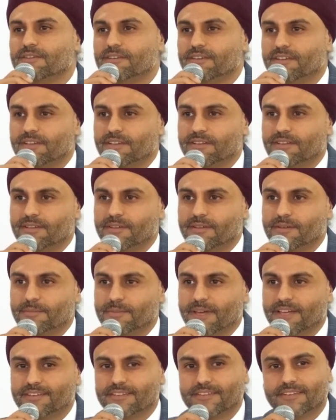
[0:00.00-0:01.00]

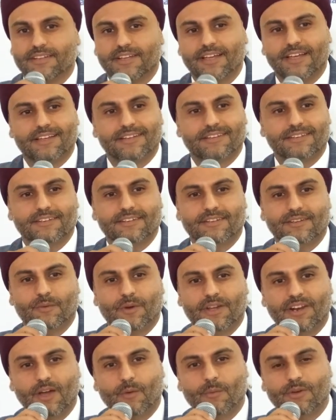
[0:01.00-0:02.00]
man, and
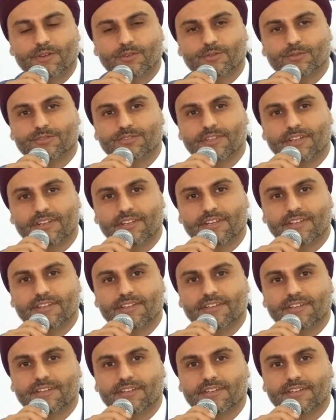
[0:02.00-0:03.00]
when I went to study
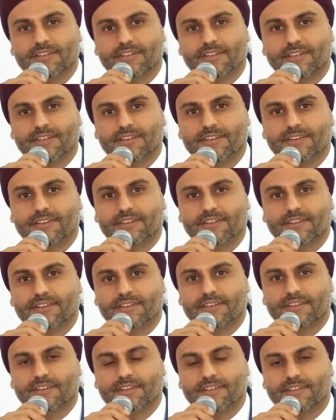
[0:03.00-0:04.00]

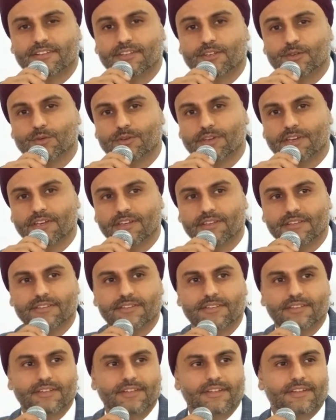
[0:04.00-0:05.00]
in the UK,
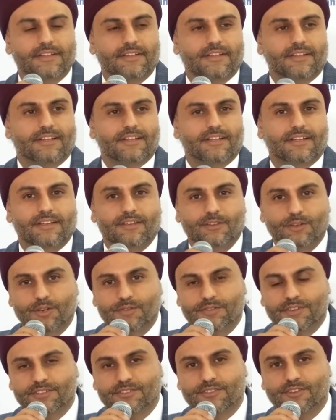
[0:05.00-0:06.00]

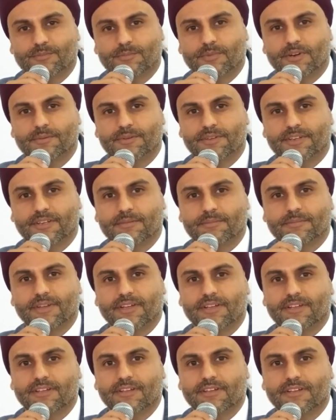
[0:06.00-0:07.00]
University of Birmingham,
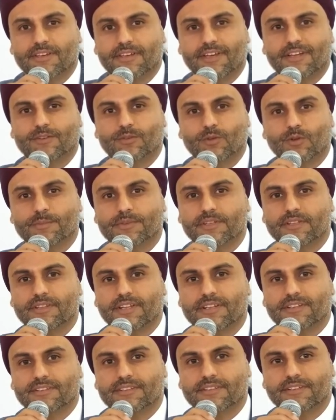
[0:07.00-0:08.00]
he had told me
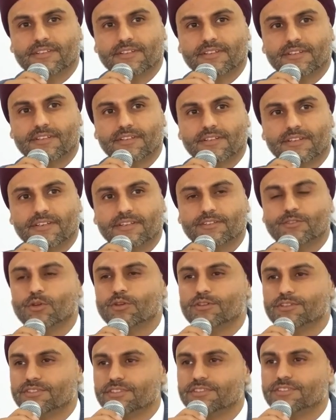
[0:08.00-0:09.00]
that it's your
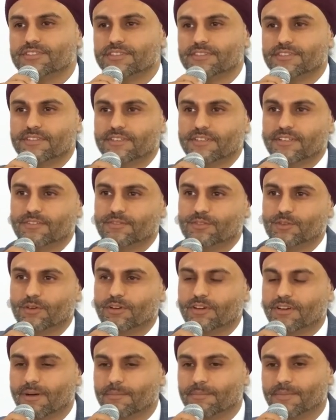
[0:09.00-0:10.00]
decision. If you want
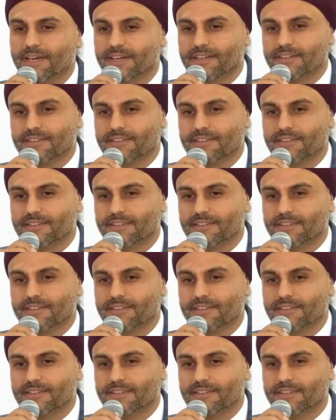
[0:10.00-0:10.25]
to come back,